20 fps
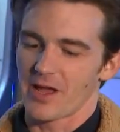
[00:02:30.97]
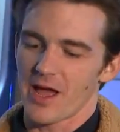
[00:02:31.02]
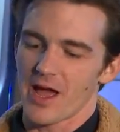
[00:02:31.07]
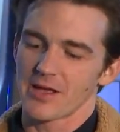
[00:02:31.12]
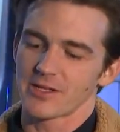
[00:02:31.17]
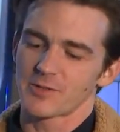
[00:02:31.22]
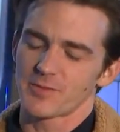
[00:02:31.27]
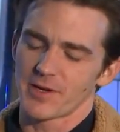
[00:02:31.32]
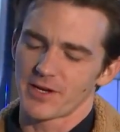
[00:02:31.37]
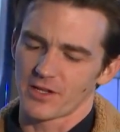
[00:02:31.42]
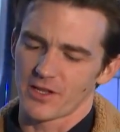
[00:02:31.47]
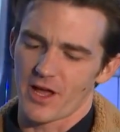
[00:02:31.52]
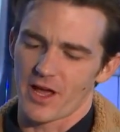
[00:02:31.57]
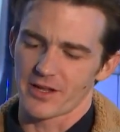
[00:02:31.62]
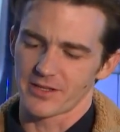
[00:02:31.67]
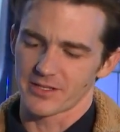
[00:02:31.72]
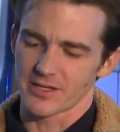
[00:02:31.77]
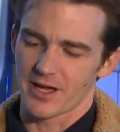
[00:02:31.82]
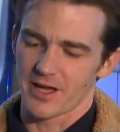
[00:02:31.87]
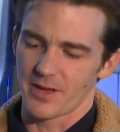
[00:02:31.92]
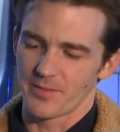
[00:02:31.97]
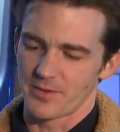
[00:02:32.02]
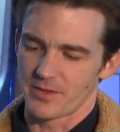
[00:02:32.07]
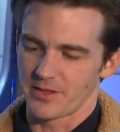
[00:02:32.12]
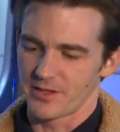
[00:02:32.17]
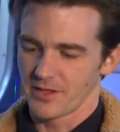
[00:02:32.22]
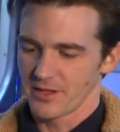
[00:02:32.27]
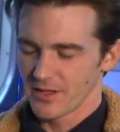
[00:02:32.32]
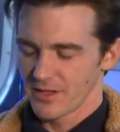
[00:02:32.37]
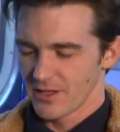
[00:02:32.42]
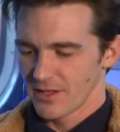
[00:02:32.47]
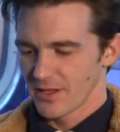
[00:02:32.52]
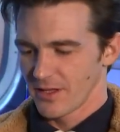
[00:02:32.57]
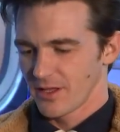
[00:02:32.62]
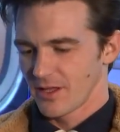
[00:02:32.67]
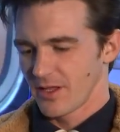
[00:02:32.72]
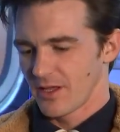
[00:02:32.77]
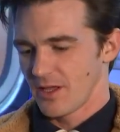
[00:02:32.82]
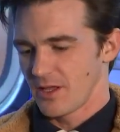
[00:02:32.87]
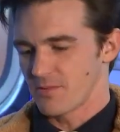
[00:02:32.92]
I spend a lot of time
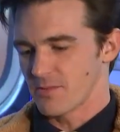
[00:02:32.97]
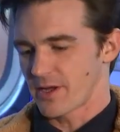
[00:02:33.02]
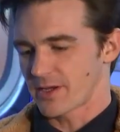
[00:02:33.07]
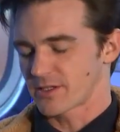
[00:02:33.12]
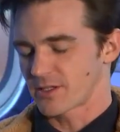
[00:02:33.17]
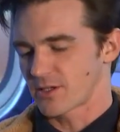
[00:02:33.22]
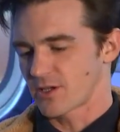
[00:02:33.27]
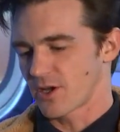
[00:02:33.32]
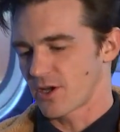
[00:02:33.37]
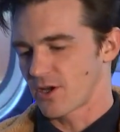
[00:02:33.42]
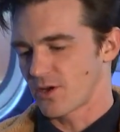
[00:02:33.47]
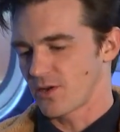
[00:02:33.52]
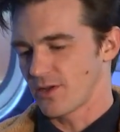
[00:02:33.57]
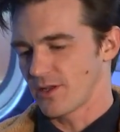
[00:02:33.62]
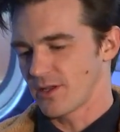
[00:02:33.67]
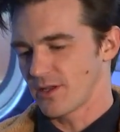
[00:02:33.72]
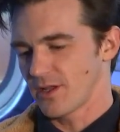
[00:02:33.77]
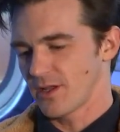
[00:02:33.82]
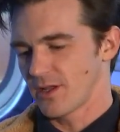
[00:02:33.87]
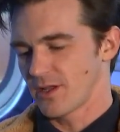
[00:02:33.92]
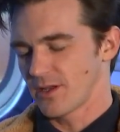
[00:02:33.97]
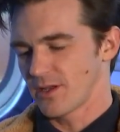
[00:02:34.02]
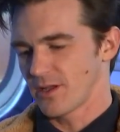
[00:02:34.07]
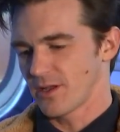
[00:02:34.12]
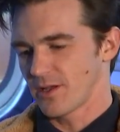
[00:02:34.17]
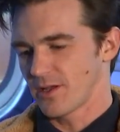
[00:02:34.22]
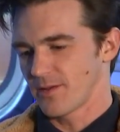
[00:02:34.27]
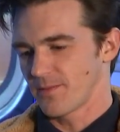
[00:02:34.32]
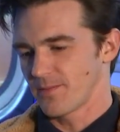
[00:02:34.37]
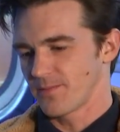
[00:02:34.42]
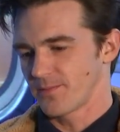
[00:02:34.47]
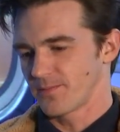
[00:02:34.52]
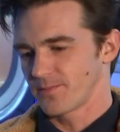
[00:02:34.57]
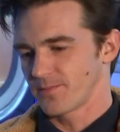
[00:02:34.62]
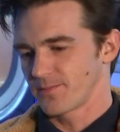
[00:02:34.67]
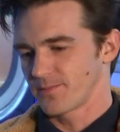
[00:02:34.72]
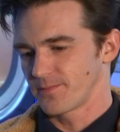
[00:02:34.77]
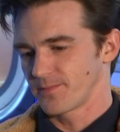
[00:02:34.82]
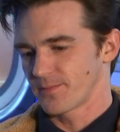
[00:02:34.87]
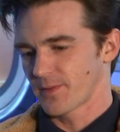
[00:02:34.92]
in Mexico and
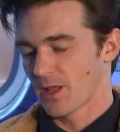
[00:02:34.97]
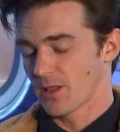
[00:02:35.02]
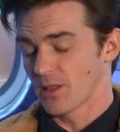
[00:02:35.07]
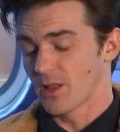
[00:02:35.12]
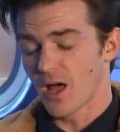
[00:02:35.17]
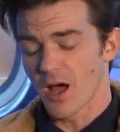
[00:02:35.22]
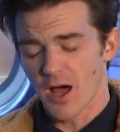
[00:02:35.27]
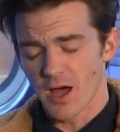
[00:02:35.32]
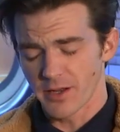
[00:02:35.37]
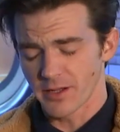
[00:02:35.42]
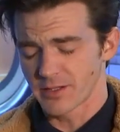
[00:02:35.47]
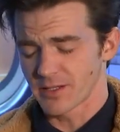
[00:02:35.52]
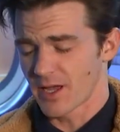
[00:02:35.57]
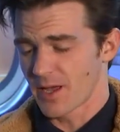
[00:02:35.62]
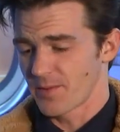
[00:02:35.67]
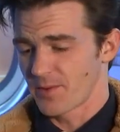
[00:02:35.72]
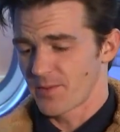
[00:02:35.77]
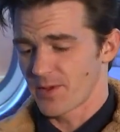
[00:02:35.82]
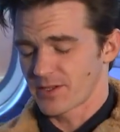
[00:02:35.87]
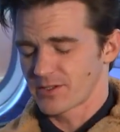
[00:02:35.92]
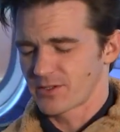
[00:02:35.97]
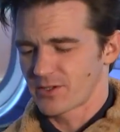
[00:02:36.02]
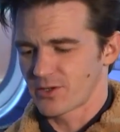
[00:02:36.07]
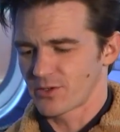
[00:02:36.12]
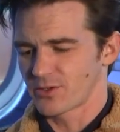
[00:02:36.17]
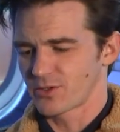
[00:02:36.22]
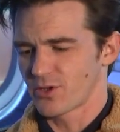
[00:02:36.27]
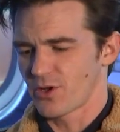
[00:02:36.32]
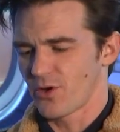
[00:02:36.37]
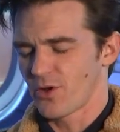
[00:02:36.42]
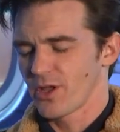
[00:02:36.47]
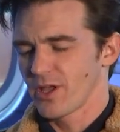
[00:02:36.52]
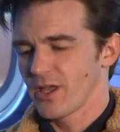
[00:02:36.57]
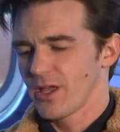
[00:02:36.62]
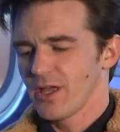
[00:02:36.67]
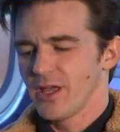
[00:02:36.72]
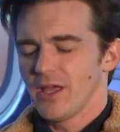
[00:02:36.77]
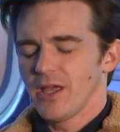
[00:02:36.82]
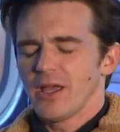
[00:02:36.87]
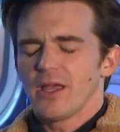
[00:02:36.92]
a lot of time in Mexico. So
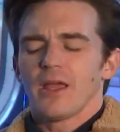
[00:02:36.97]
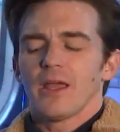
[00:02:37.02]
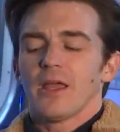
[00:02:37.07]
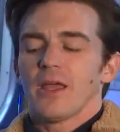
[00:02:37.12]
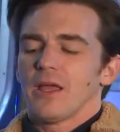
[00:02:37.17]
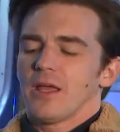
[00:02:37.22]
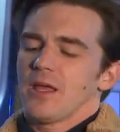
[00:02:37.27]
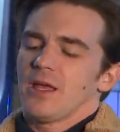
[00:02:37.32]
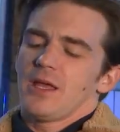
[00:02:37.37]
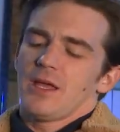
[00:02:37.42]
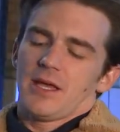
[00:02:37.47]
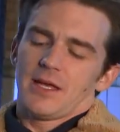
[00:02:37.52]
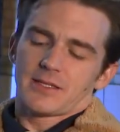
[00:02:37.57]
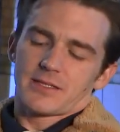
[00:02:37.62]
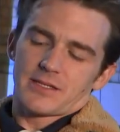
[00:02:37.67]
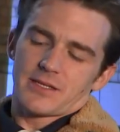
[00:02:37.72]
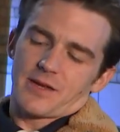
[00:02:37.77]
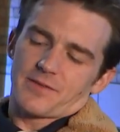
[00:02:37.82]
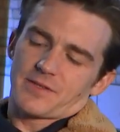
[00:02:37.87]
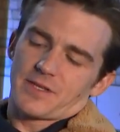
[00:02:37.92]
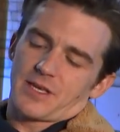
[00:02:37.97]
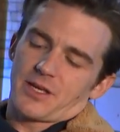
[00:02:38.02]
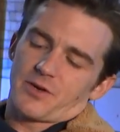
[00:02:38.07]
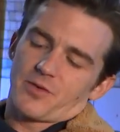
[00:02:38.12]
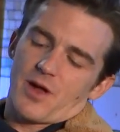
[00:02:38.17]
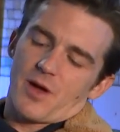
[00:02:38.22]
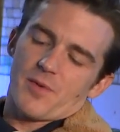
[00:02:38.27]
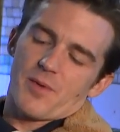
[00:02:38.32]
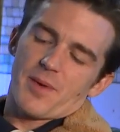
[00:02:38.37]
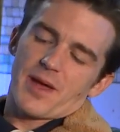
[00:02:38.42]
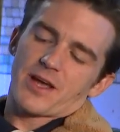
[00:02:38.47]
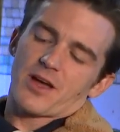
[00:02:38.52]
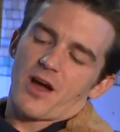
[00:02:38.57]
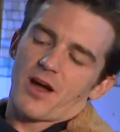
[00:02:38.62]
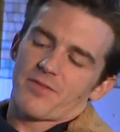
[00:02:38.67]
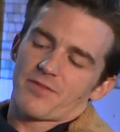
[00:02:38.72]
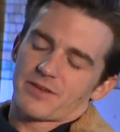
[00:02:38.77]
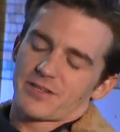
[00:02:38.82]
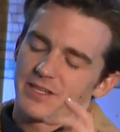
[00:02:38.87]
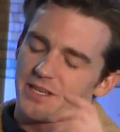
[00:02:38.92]
it's enough to get around, but my
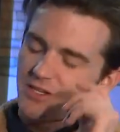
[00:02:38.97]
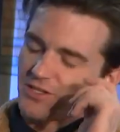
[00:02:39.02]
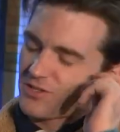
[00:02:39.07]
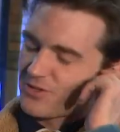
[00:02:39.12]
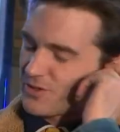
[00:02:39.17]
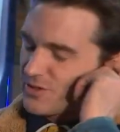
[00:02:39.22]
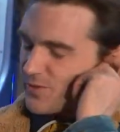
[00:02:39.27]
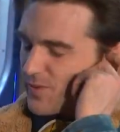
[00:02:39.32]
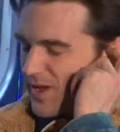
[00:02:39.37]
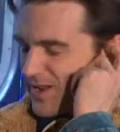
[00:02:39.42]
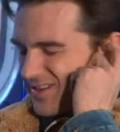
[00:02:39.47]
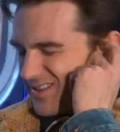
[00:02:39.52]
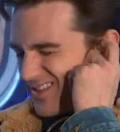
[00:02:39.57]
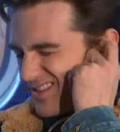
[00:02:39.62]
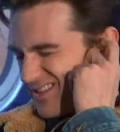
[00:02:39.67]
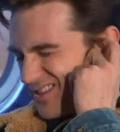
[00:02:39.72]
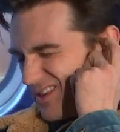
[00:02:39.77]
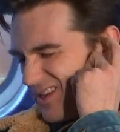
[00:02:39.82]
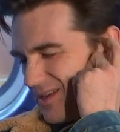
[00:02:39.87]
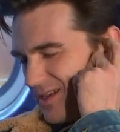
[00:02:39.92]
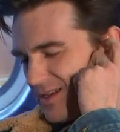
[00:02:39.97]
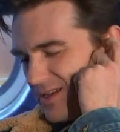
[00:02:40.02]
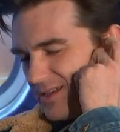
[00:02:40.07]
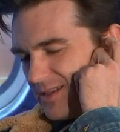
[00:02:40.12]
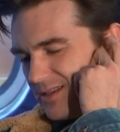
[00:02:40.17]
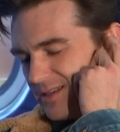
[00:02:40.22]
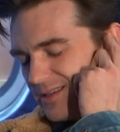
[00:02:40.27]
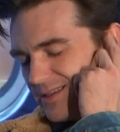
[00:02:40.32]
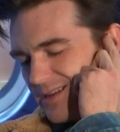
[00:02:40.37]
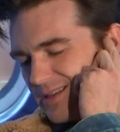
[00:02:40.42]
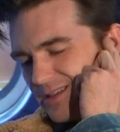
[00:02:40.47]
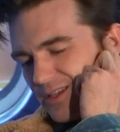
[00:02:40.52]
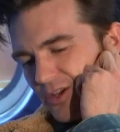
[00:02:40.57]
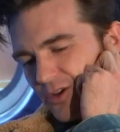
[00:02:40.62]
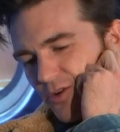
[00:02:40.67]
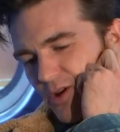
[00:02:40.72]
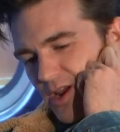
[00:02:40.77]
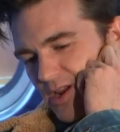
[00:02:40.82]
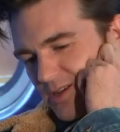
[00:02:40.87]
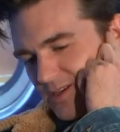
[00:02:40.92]
conversational Spanish it's not the
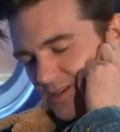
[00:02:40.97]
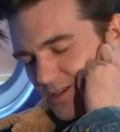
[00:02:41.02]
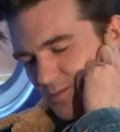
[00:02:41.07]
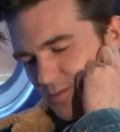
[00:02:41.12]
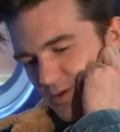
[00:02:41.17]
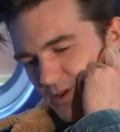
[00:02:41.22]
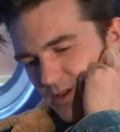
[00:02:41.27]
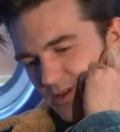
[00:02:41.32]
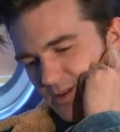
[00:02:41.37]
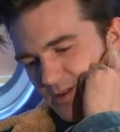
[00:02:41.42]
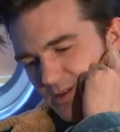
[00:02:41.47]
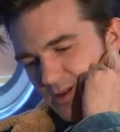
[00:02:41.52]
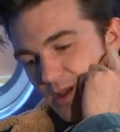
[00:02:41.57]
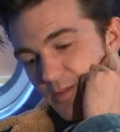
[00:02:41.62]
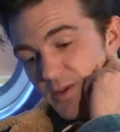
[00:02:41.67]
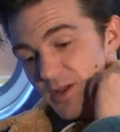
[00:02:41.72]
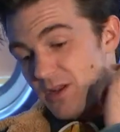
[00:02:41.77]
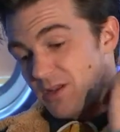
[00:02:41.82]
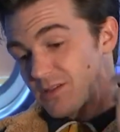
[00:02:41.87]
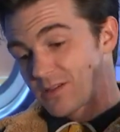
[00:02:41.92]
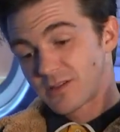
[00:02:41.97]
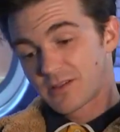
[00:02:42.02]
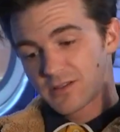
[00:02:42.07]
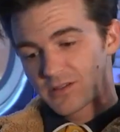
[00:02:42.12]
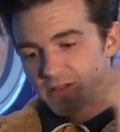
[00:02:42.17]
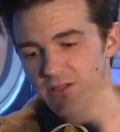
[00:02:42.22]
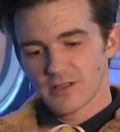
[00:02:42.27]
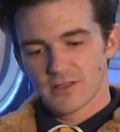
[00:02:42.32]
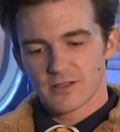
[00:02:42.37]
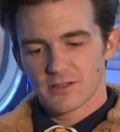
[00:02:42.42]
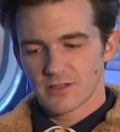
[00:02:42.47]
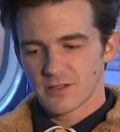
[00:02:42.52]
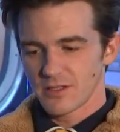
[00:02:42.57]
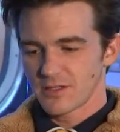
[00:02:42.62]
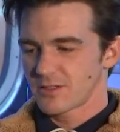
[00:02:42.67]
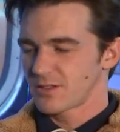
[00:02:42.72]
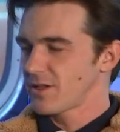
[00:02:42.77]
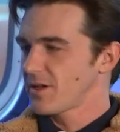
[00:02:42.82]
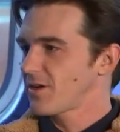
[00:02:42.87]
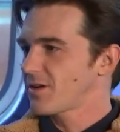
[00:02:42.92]
greatest, but I mean, it's
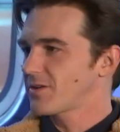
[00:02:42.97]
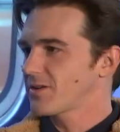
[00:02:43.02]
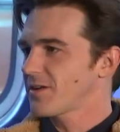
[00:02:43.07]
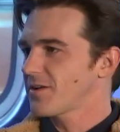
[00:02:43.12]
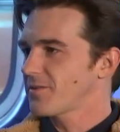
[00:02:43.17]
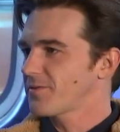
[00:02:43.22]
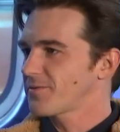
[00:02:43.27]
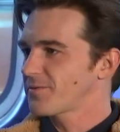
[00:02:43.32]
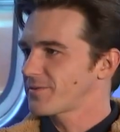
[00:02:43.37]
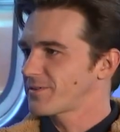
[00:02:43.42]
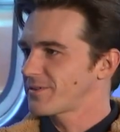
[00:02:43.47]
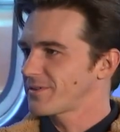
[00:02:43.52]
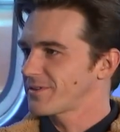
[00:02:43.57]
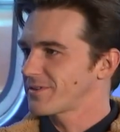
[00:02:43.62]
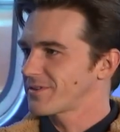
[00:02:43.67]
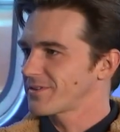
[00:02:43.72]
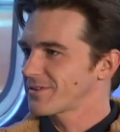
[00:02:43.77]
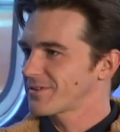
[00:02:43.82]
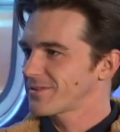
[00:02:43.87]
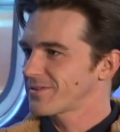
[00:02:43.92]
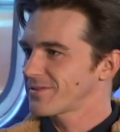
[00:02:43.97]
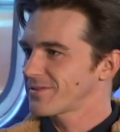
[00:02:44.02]
there enough to...